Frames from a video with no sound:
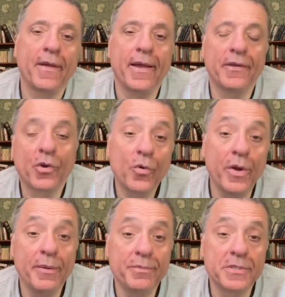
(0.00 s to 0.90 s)
and
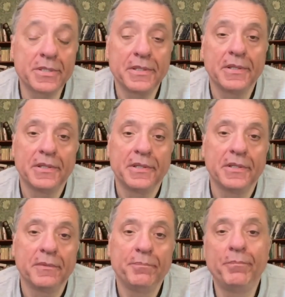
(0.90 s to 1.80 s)
equipped
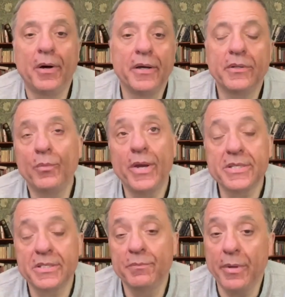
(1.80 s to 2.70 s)
by the
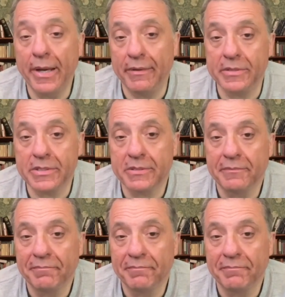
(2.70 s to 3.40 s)
Western powers